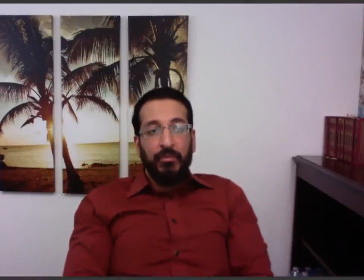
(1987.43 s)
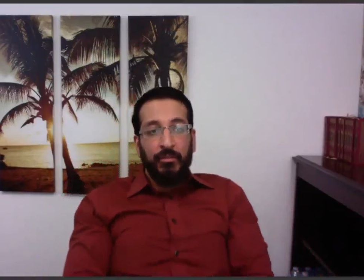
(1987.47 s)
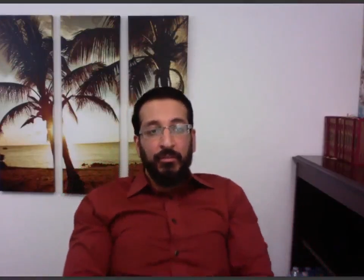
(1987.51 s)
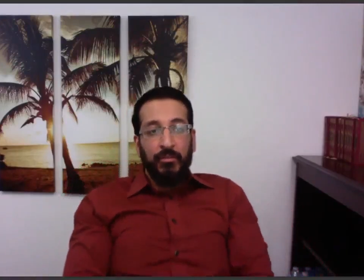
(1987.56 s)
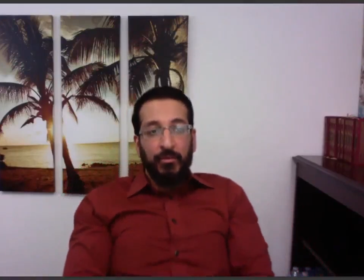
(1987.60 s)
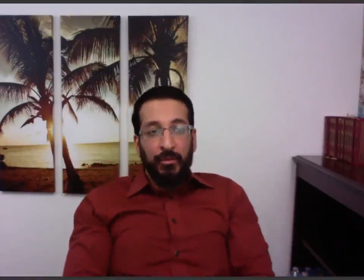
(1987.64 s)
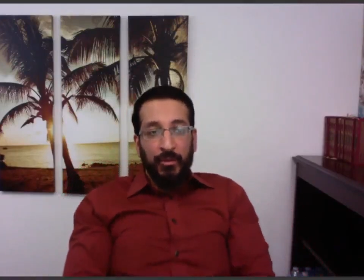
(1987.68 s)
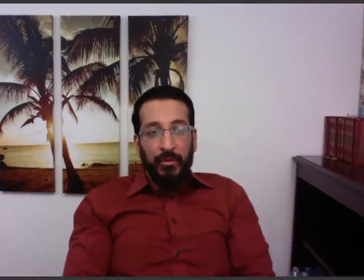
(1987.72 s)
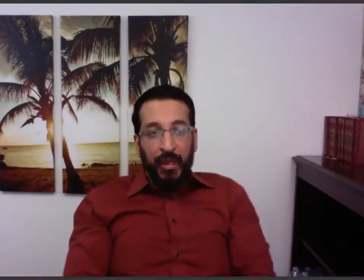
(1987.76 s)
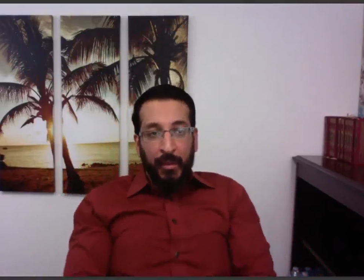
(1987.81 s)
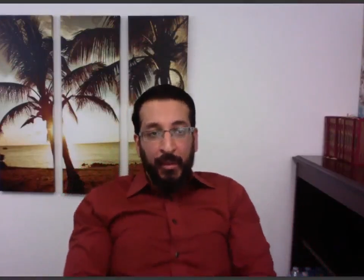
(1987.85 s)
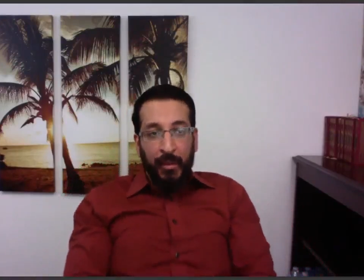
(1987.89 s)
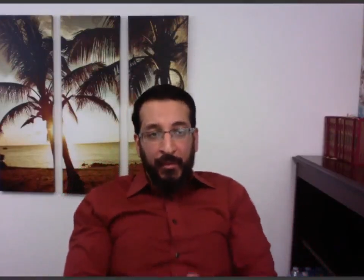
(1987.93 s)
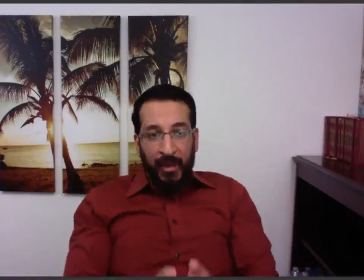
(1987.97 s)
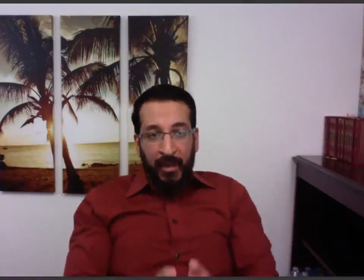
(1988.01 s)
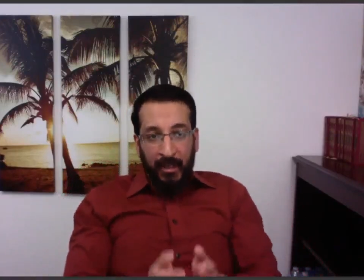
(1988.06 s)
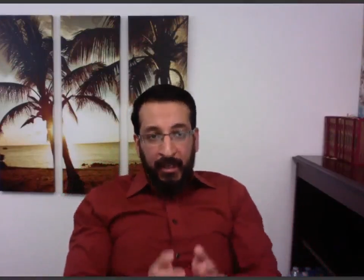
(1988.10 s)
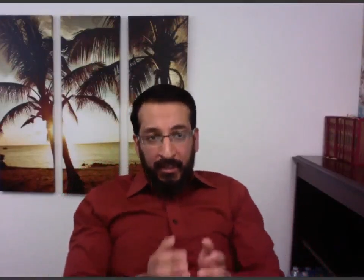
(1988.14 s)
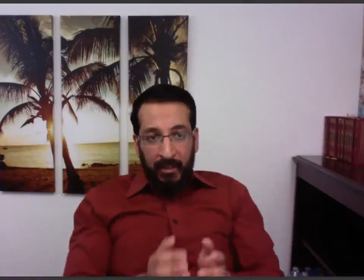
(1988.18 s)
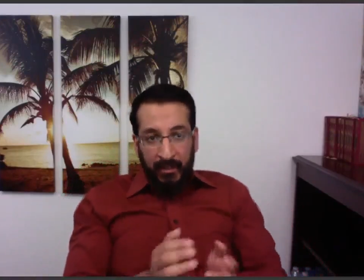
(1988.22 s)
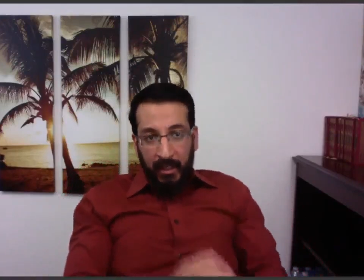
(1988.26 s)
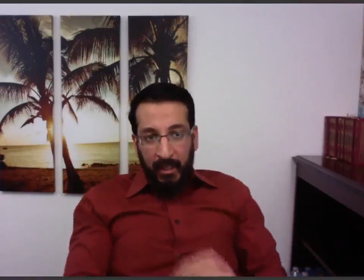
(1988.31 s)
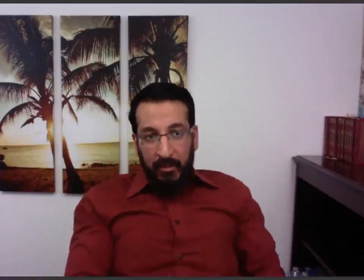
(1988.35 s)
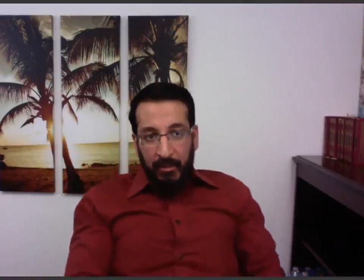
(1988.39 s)
through that
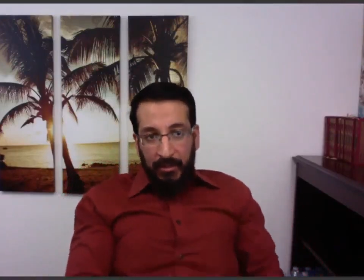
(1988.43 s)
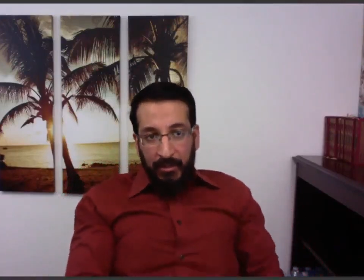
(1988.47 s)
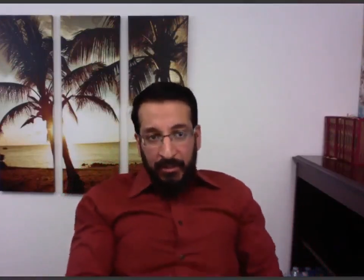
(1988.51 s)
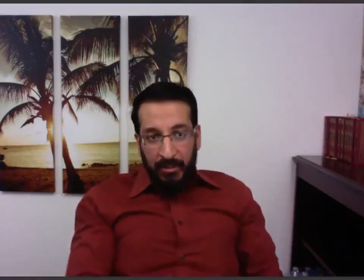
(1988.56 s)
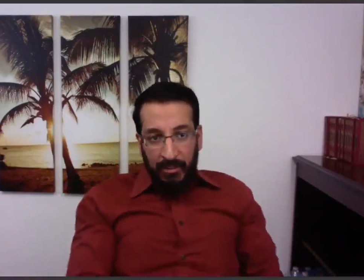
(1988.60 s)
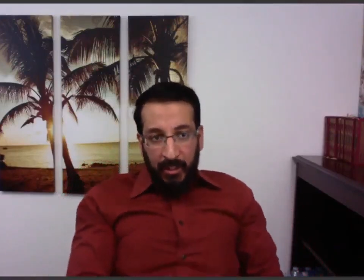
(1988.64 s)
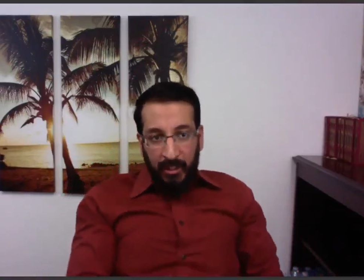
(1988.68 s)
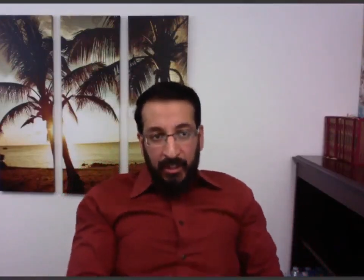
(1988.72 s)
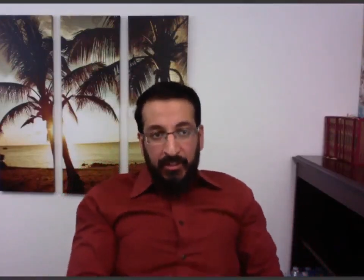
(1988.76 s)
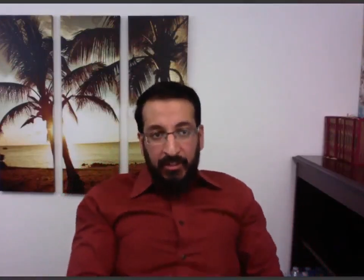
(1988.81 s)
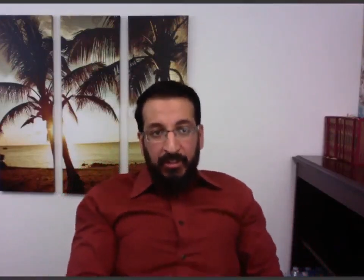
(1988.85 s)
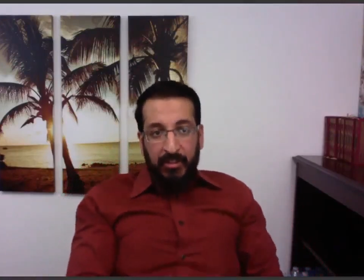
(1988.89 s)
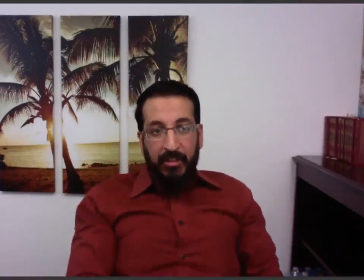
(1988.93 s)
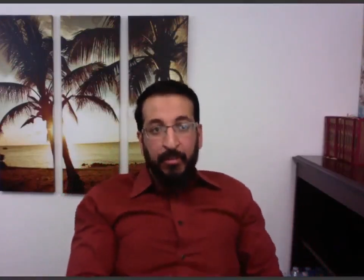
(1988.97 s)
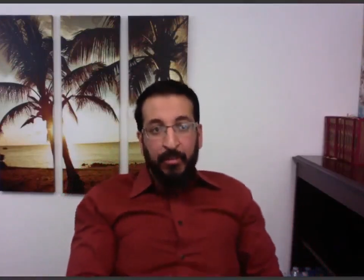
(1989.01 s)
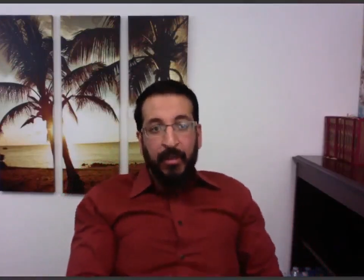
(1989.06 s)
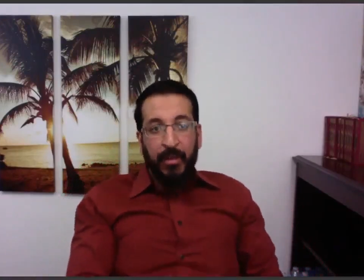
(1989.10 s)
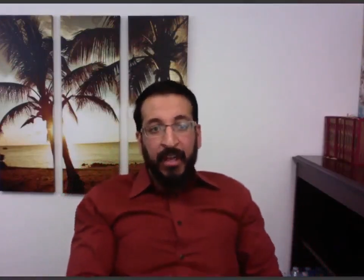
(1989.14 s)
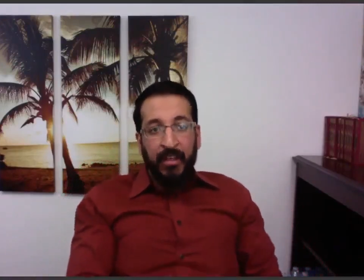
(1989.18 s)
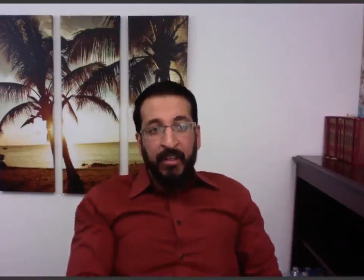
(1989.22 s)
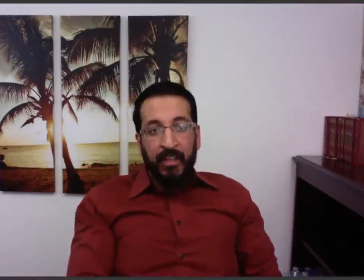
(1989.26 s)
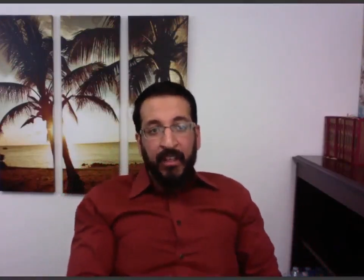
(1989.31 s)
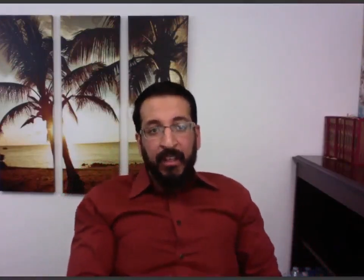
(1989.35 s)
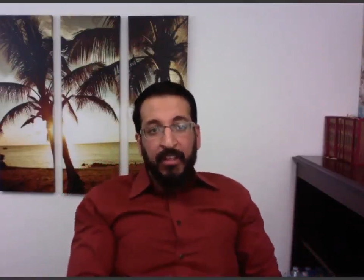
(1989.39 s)
model that I discussed, the
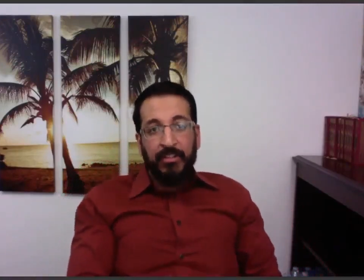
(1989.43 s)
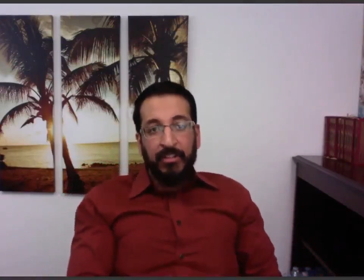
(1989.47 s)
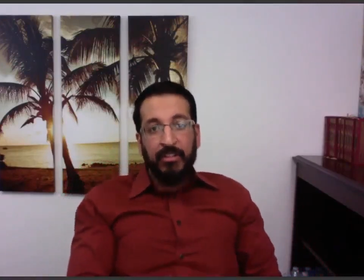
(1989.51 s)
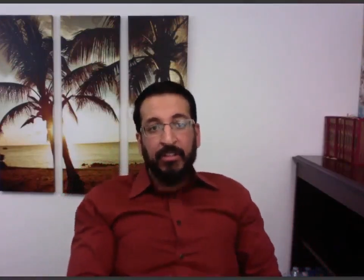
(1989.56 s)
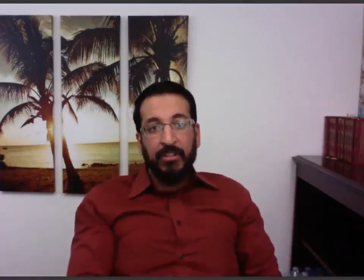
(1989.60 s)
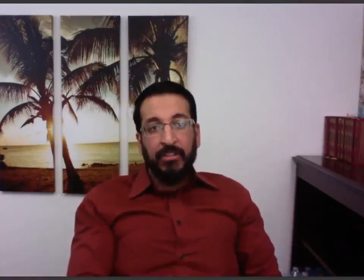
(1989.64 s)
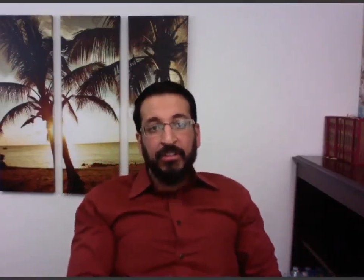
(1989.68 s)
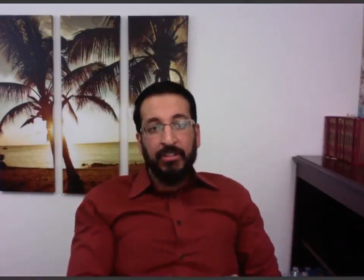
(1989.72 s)
biological,